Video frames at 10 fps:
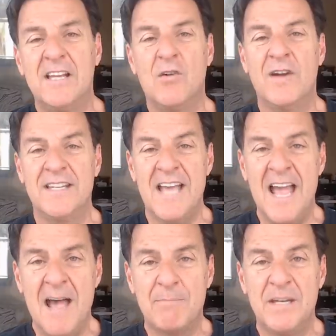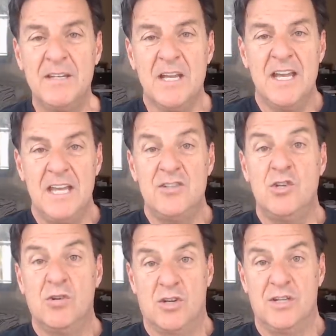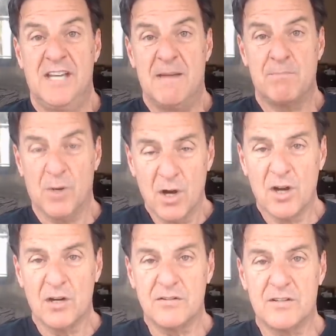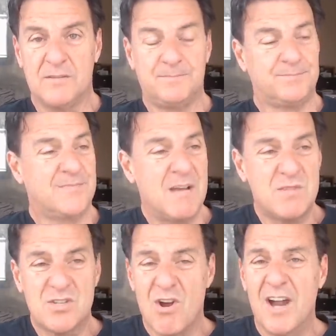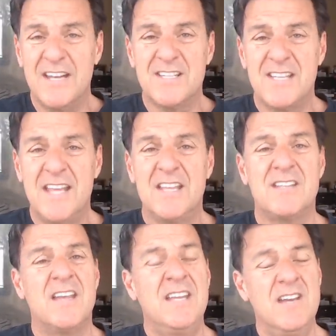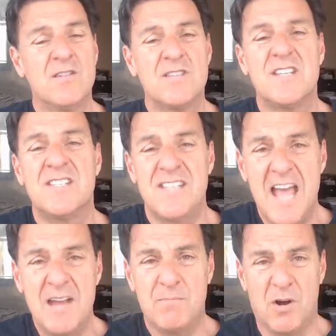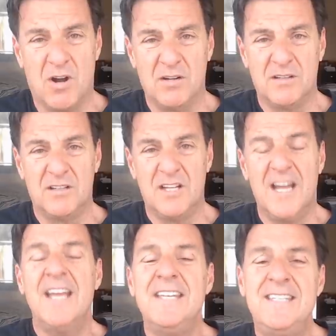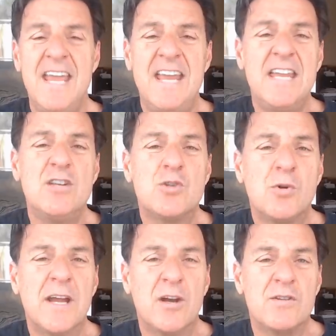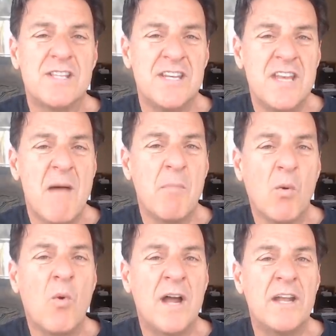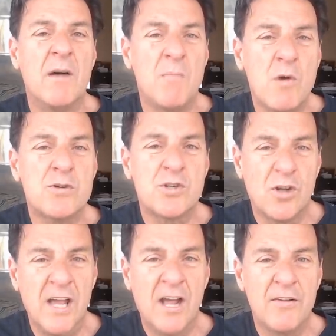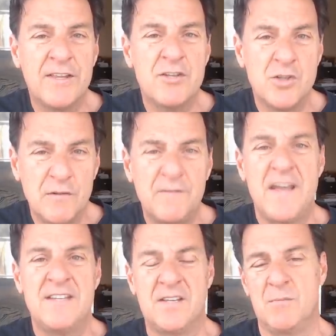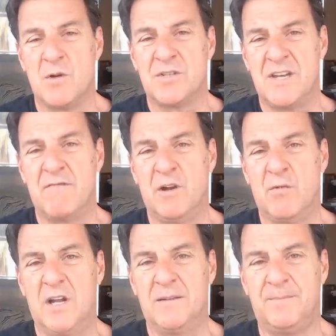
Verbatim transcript: going to happen is you could get burned. I'm sorry to say this, and here's the sad part. Dating triggers the number one emotional health issue facing most everyone.